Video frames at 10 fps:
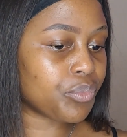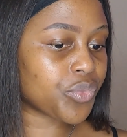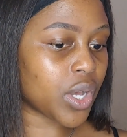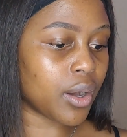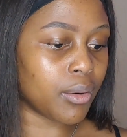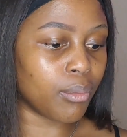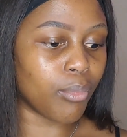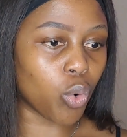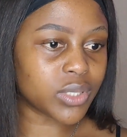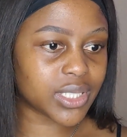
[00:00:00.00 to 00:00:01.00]
the
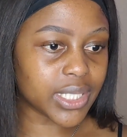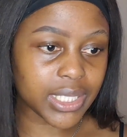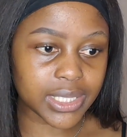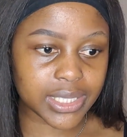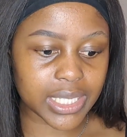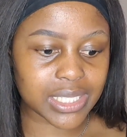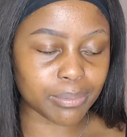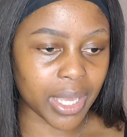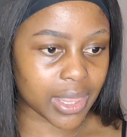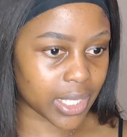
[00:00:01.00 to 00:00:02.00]
most easiest
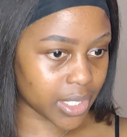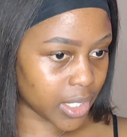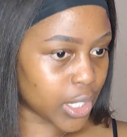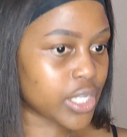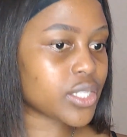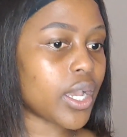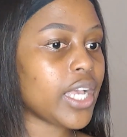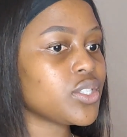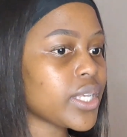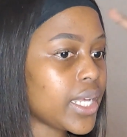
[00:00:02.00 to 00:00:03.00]
method. So
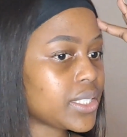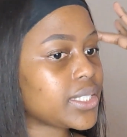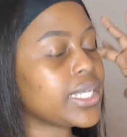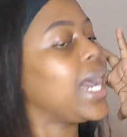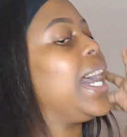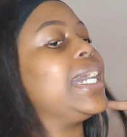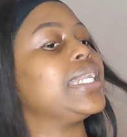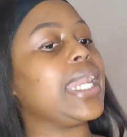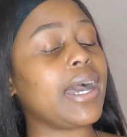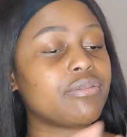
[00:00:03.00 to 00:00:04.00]
as you can see, I
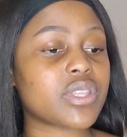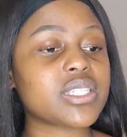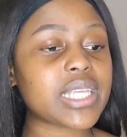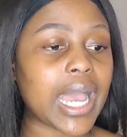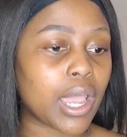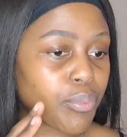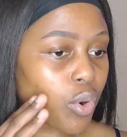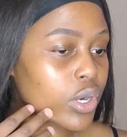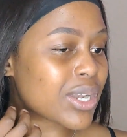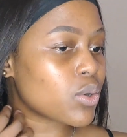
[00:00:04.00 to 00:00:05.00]
love this eyebrow.
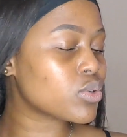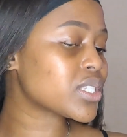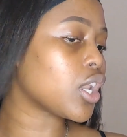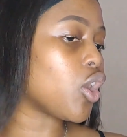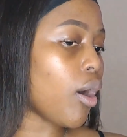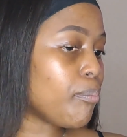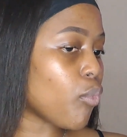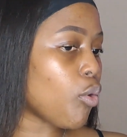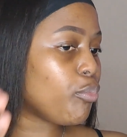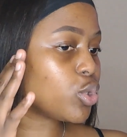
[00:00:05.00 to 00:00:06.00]
It looks a lot
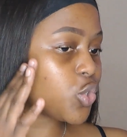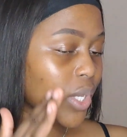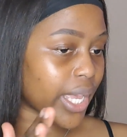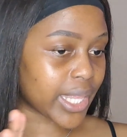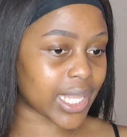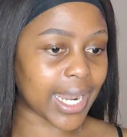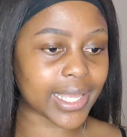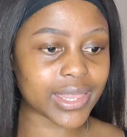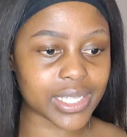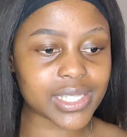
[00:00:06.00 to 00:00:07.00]
more put together.
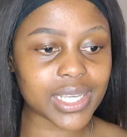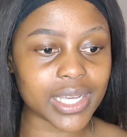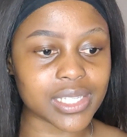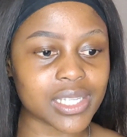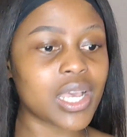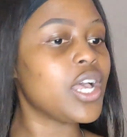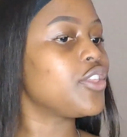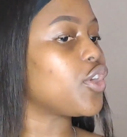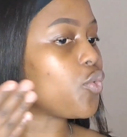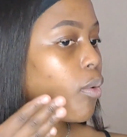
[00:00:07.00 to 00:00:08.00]
Like, this is
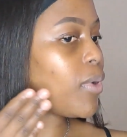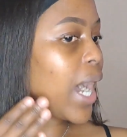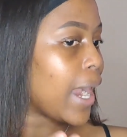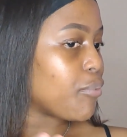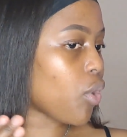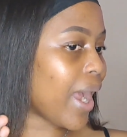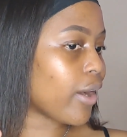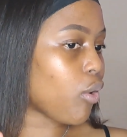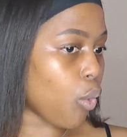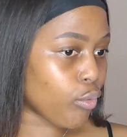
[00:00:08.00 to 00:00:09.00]
the normal eyebrow I
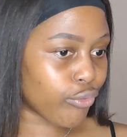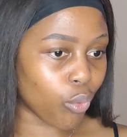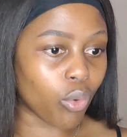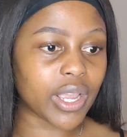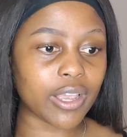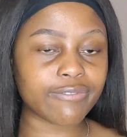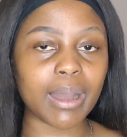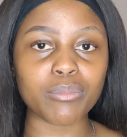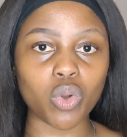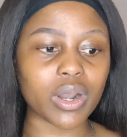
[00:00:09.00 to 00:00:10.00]
go for if
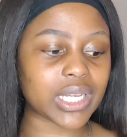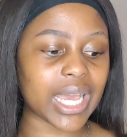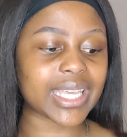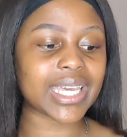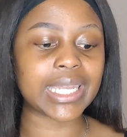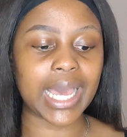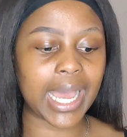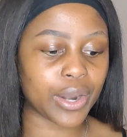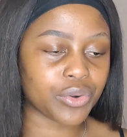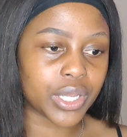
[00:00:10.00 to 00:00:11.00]
I'm not like in a
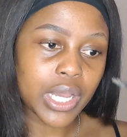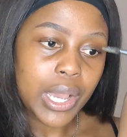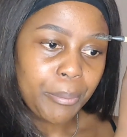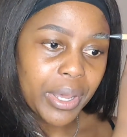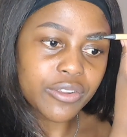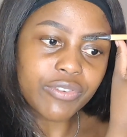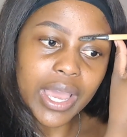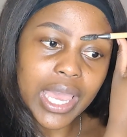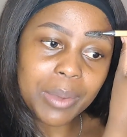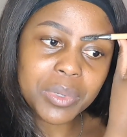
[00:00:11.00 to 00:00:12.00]
hurry. But if I
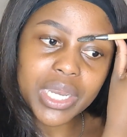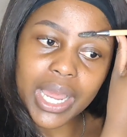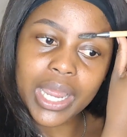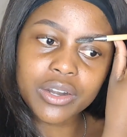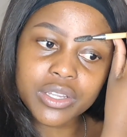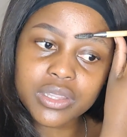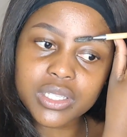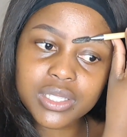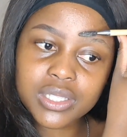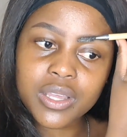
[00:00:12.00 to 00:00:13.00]
am in a hurry,
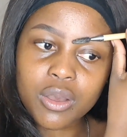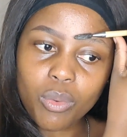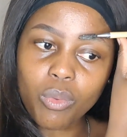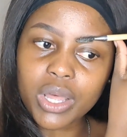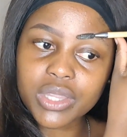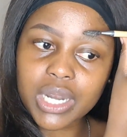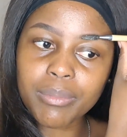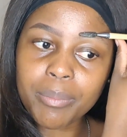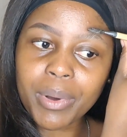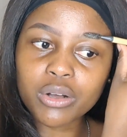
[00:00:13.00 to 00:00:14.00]
this one that I'm
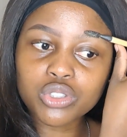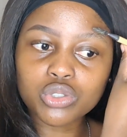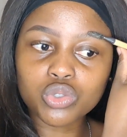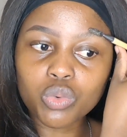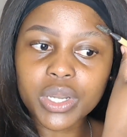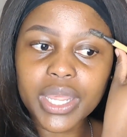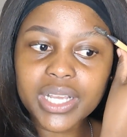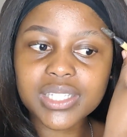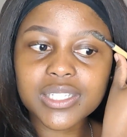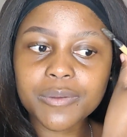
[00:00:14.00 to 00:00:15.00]
about to do
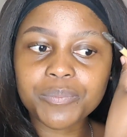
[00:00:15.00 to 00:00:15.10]
next